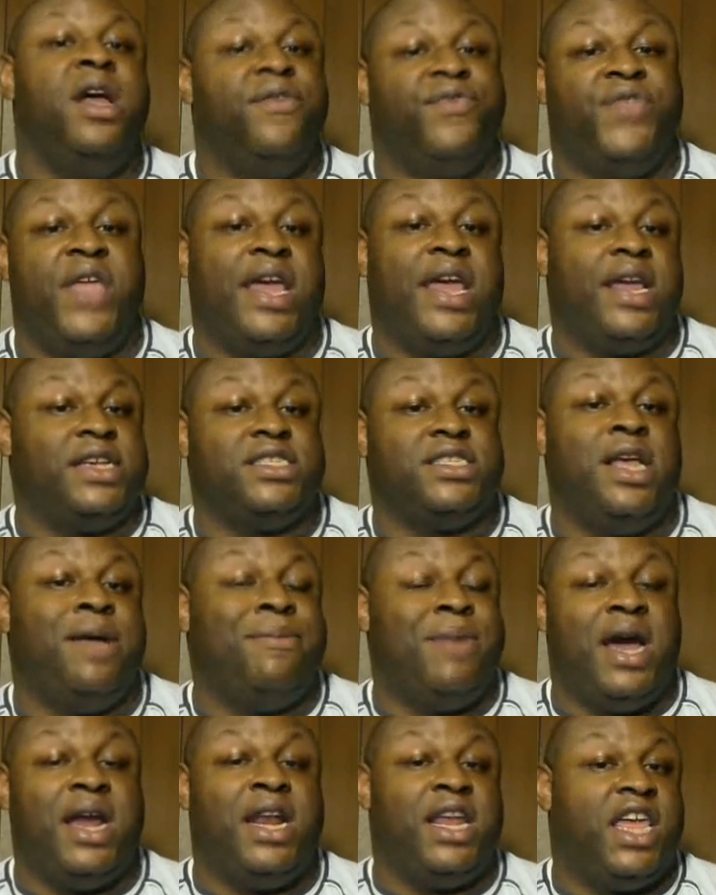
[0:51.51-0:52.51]
thinking
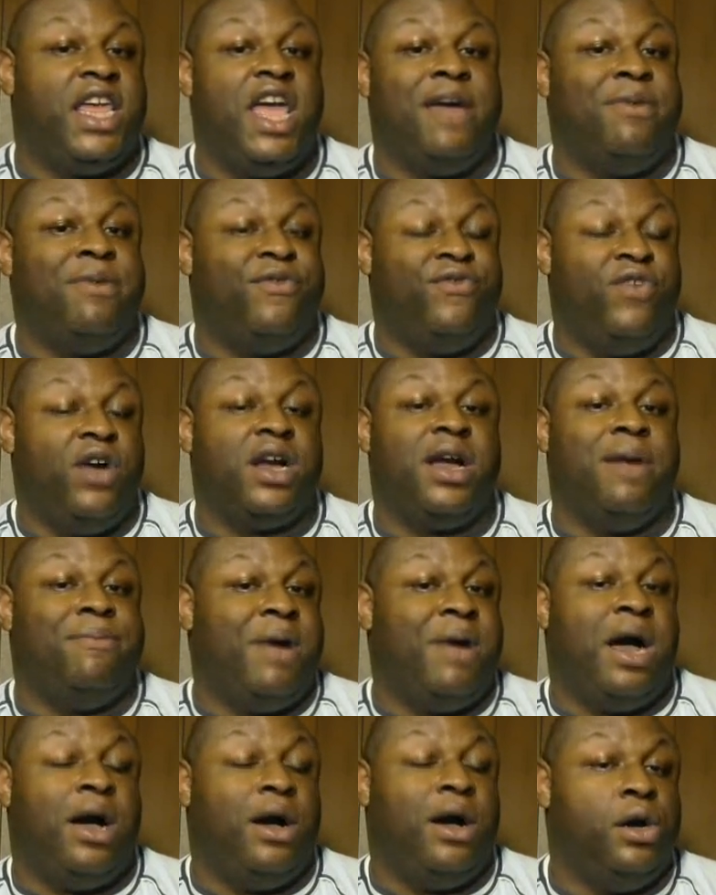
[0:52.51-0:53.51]
somebody give a fuck
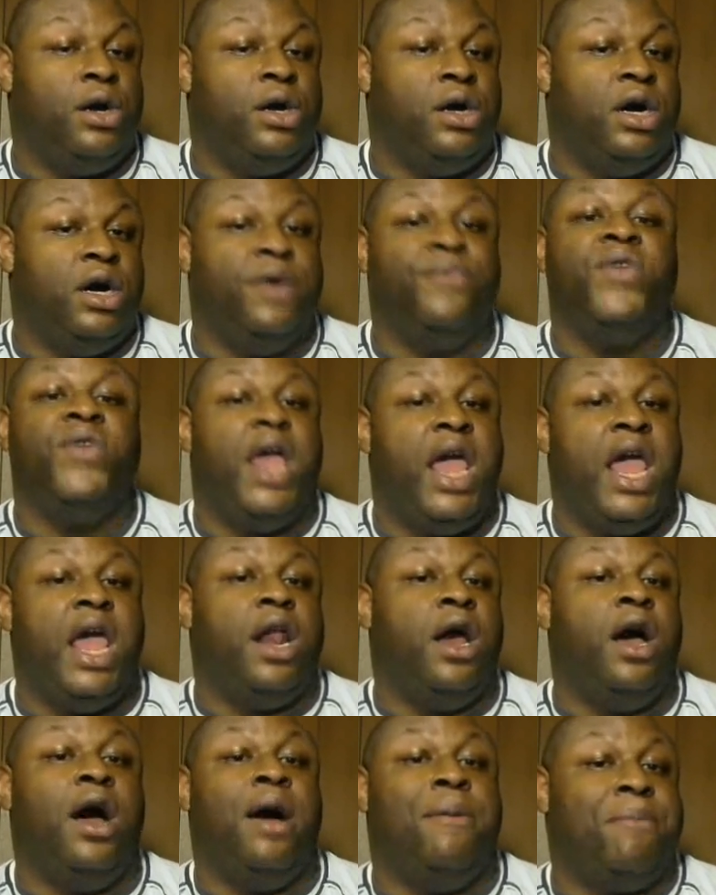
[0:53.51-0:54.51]
about her and
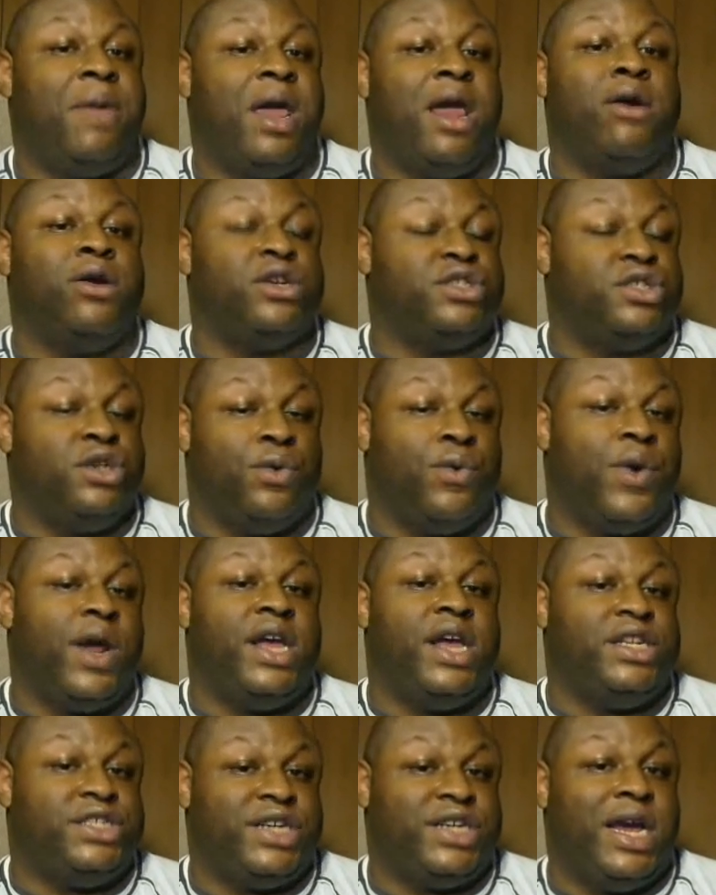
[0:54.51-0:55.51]
her marriage to
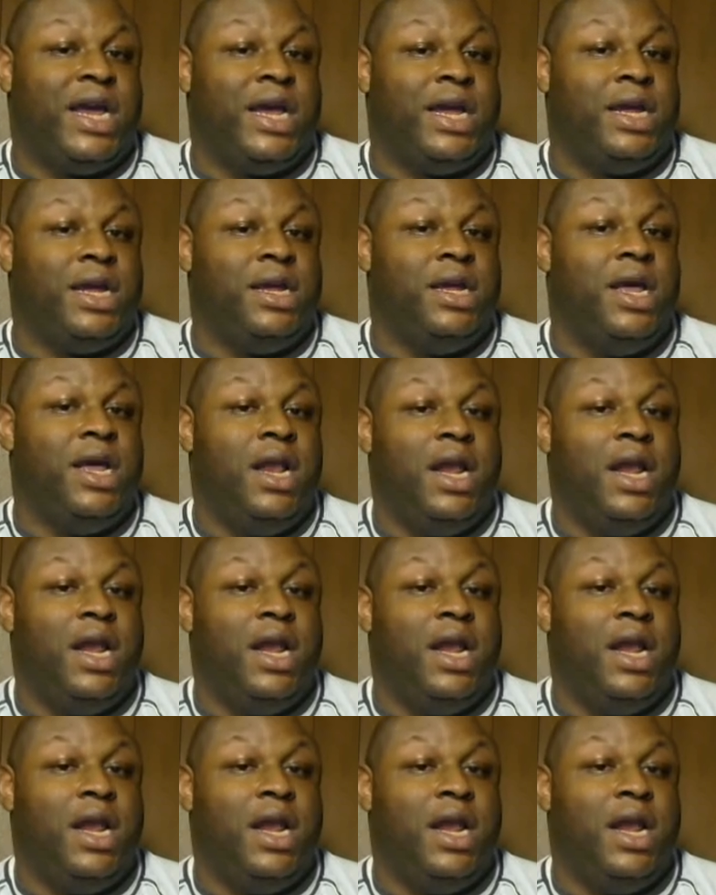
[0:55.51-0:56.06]
Ray J.